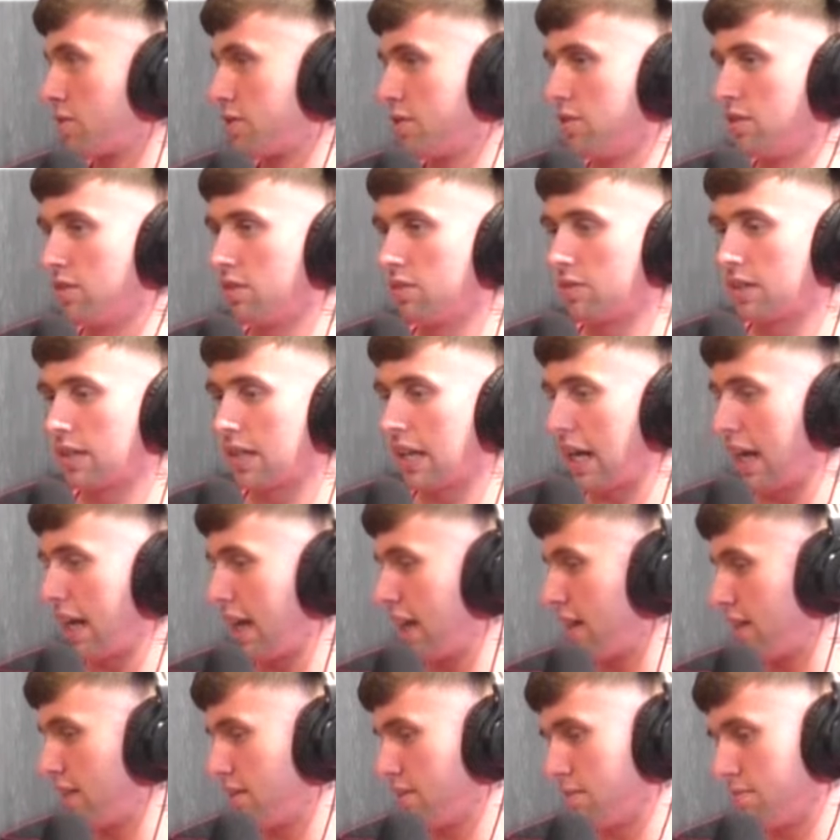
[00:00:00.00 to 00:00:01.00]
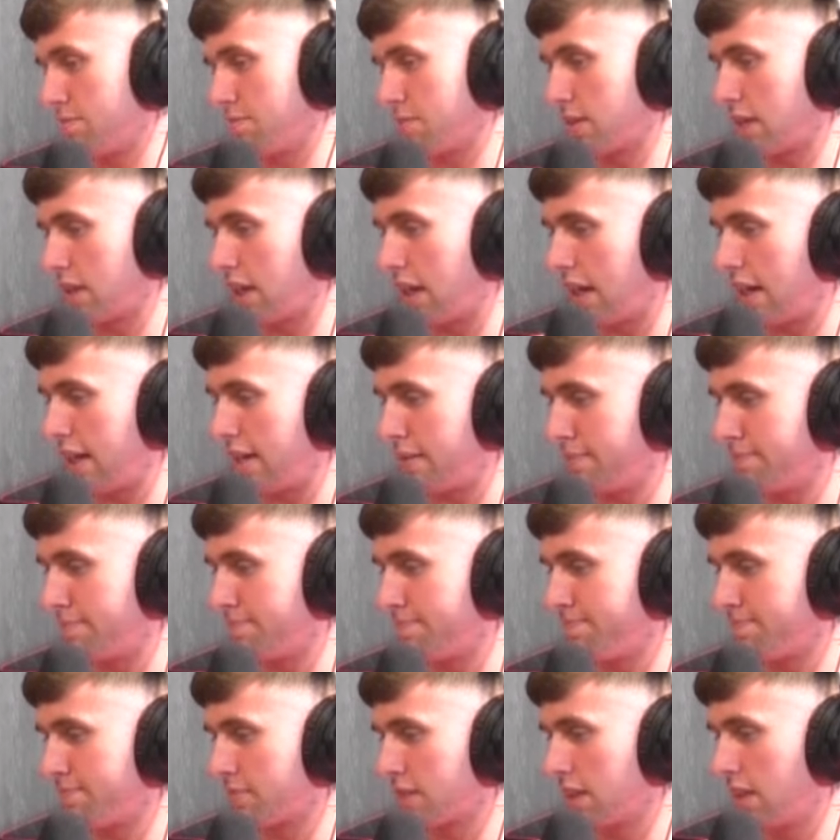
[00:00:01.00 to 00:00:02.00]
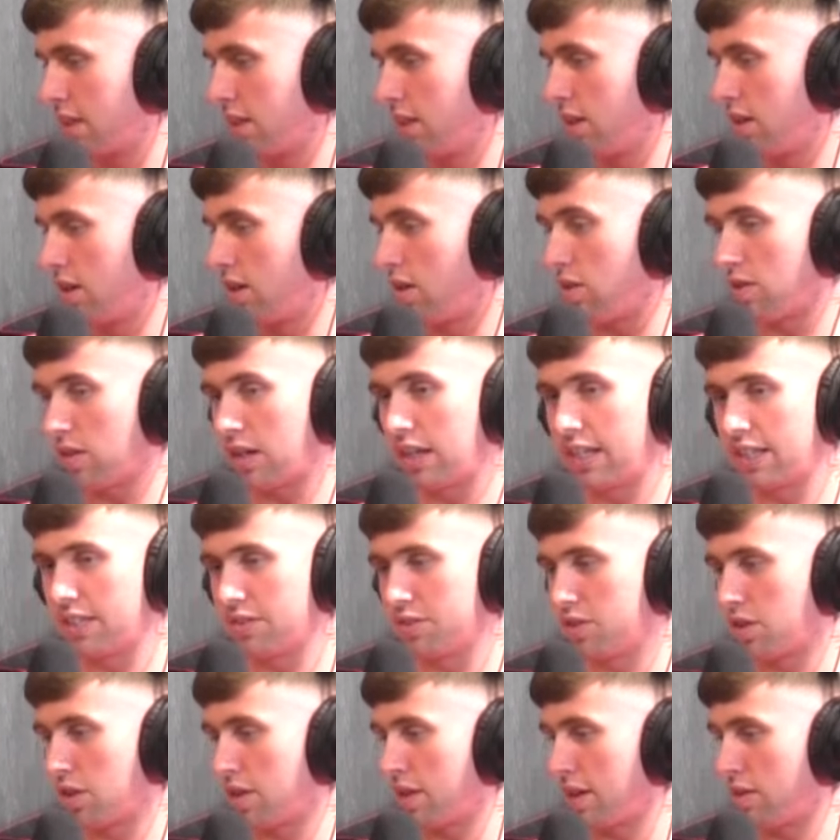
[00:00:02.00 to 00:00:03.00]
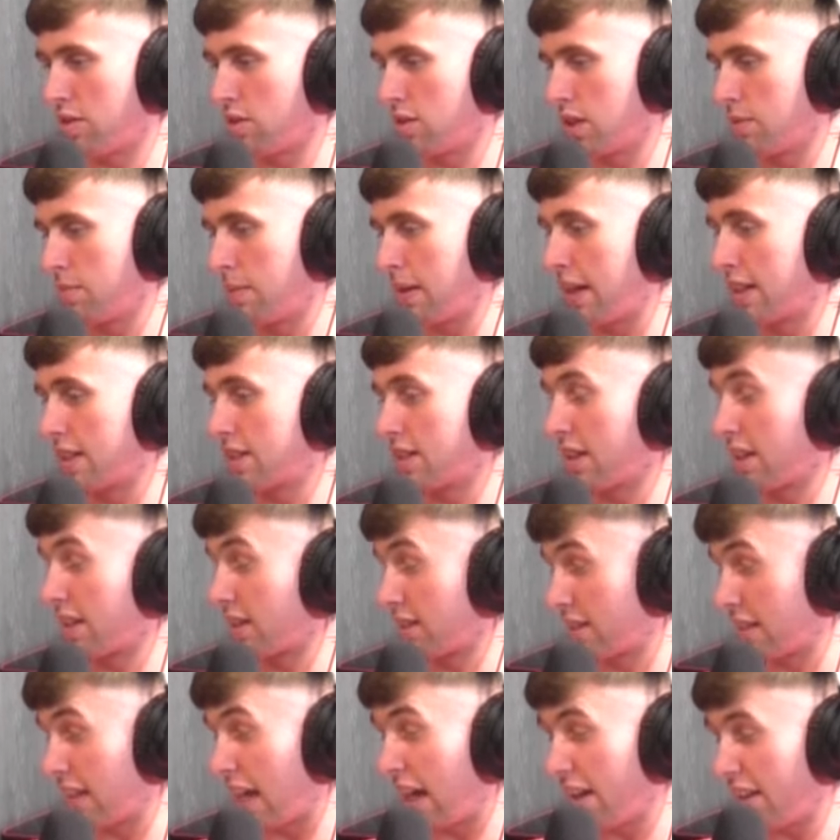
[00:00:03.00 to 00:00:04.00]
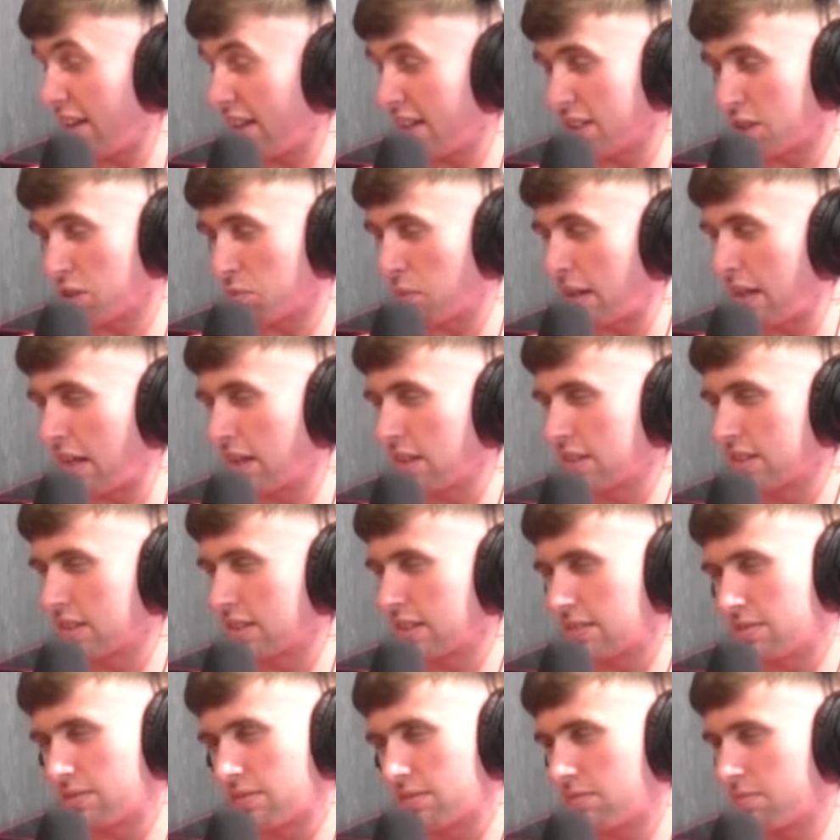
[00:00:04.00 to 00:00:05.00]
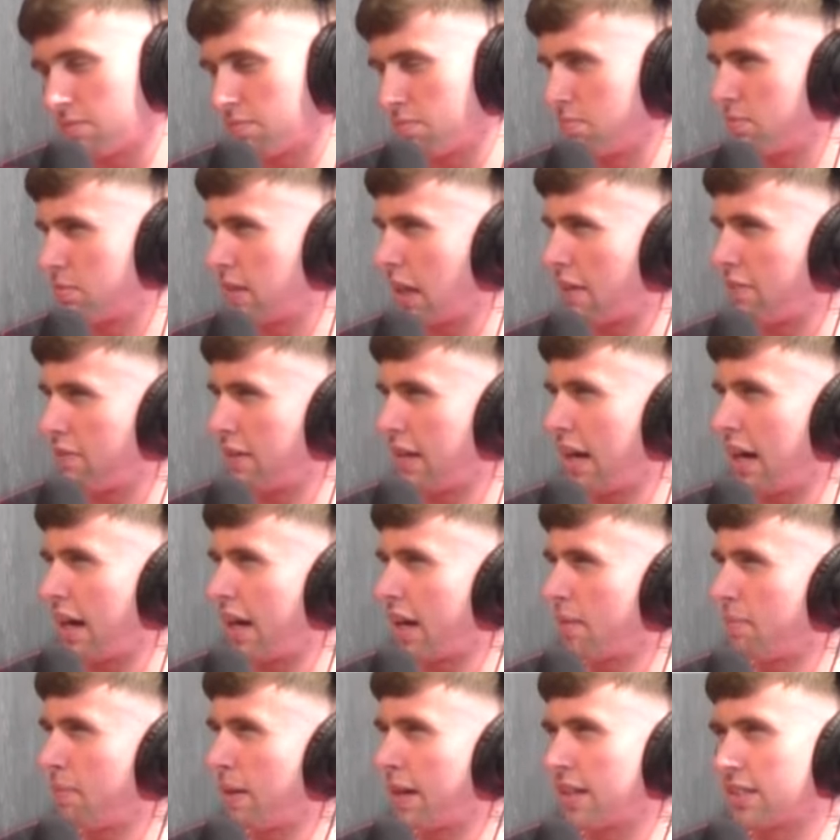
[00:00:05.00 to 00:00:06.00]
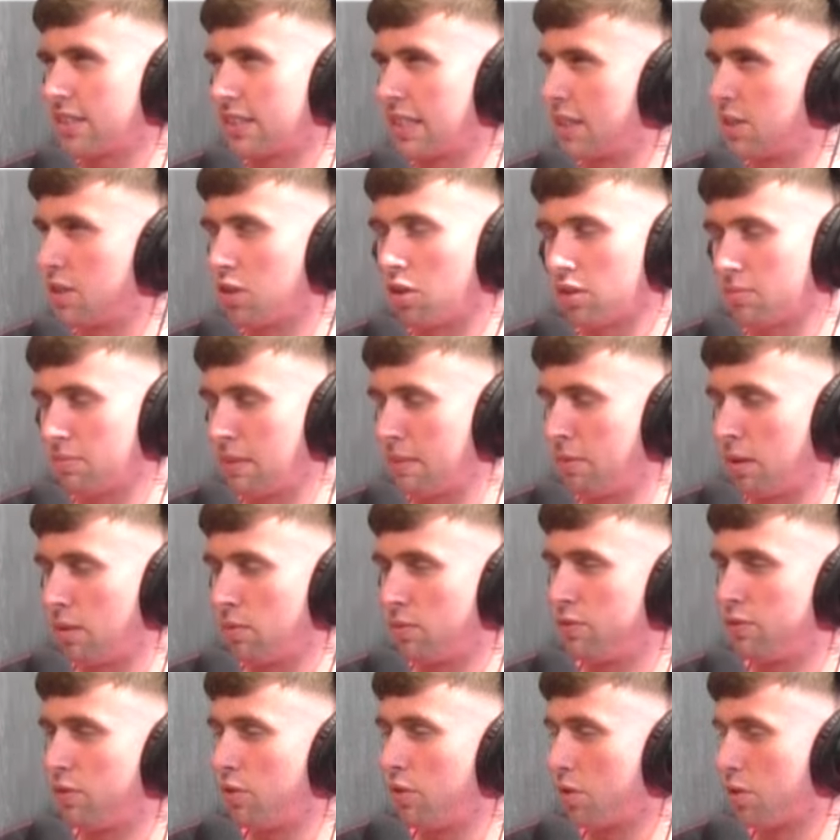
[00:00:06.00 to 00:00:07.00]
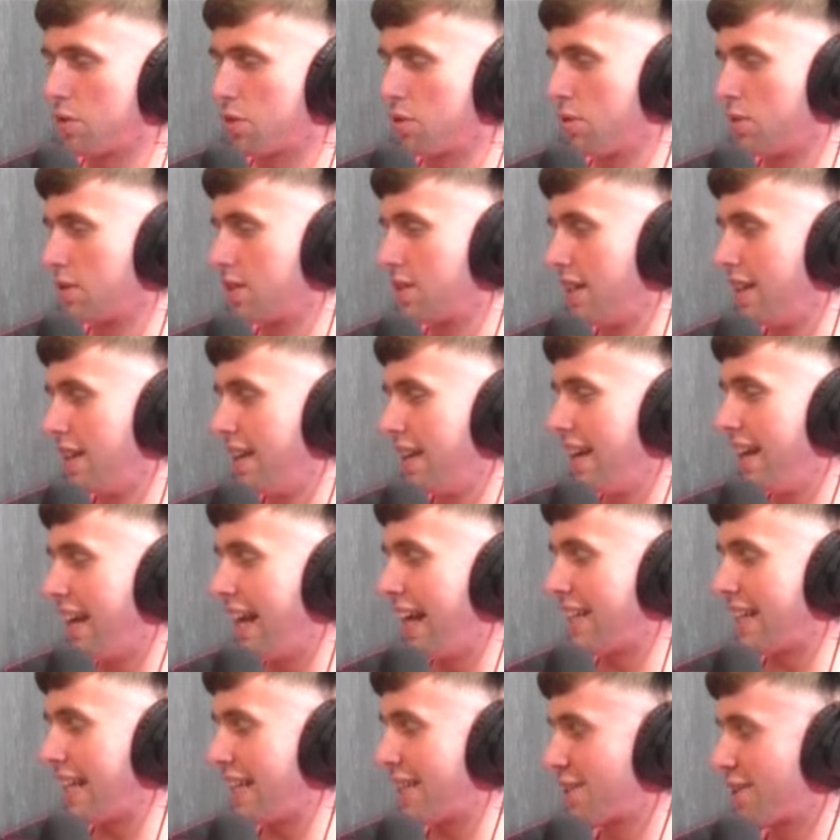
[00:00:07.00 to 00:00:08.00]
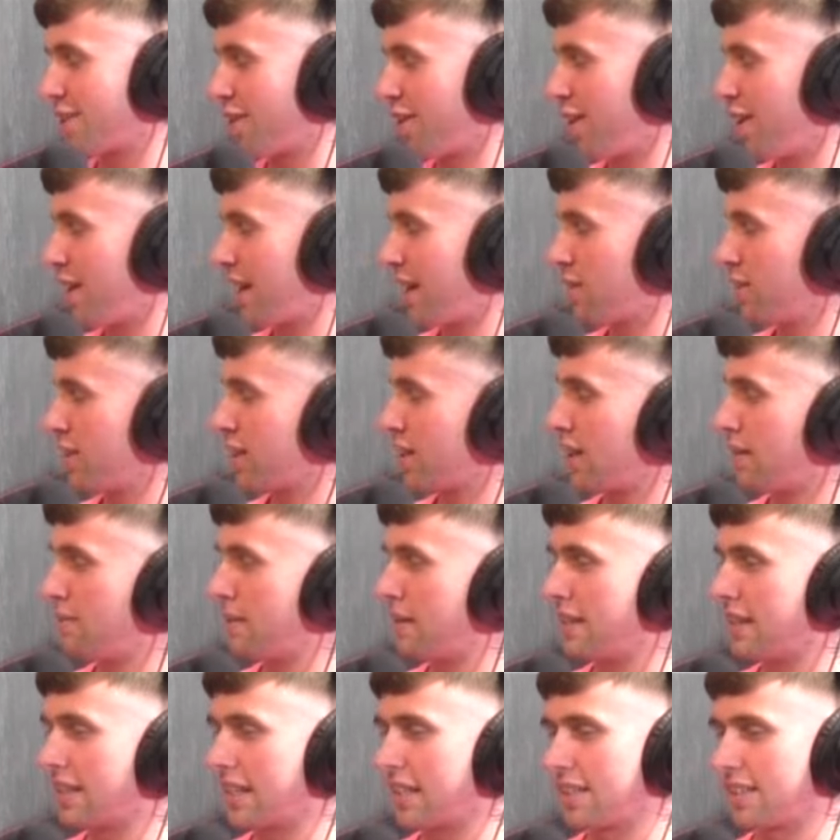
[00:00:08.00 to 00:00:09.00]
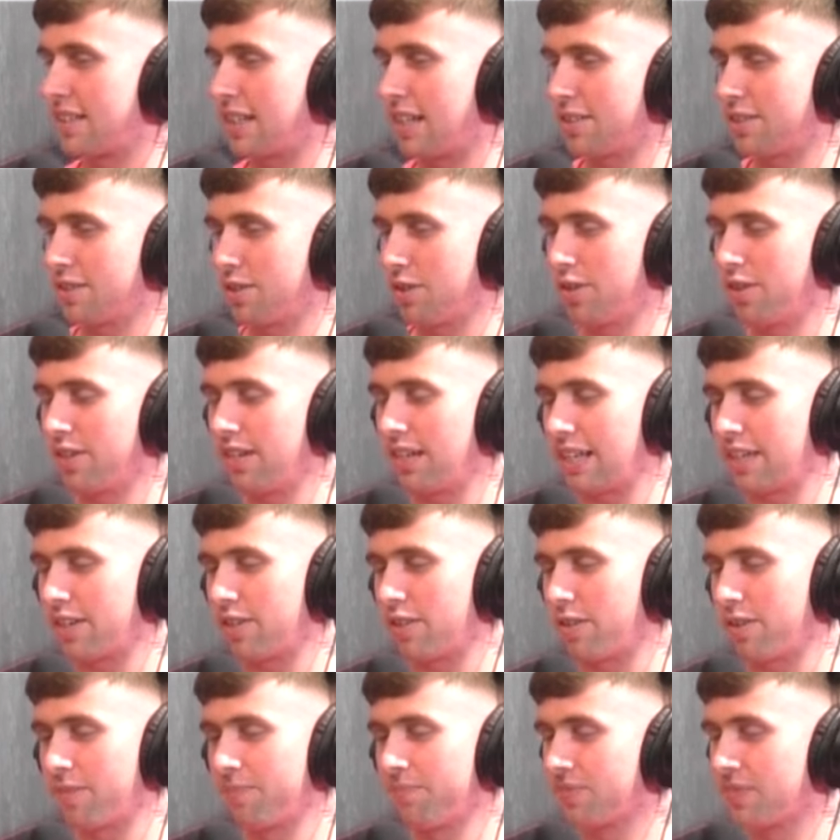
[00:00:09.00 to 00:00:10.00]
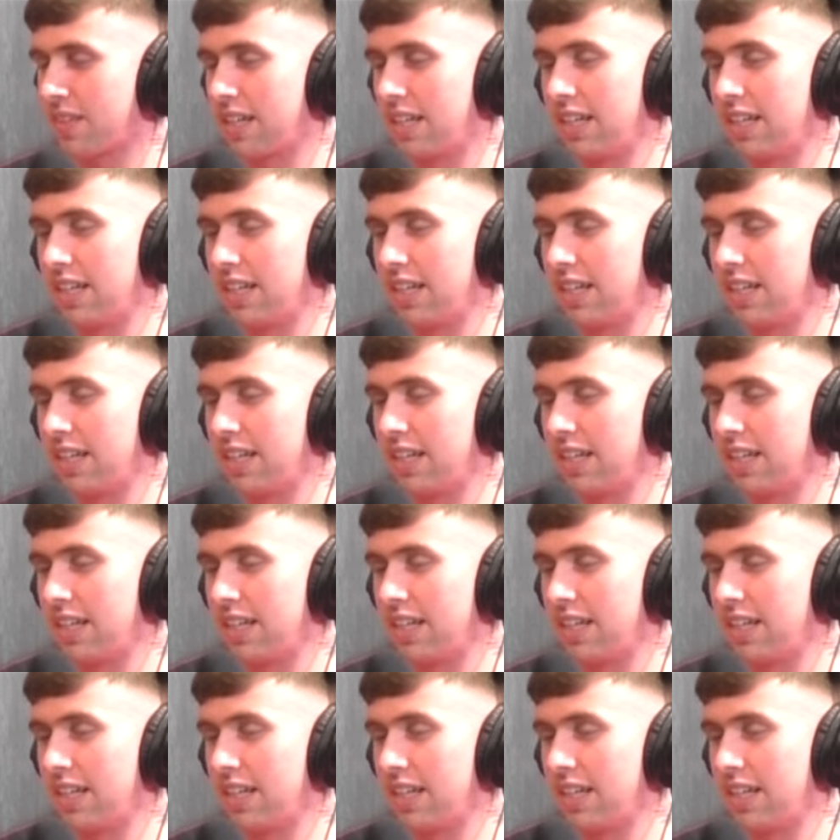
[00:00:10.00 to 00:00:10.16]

You know, mm-hmm. Glenn, um, Hartley, and Johnny are on the bikes. I think Dally as well's definitely had a bike because he's talked to me about it before. So it's it, it's cool. Like when you come in to get tattooed and like you're,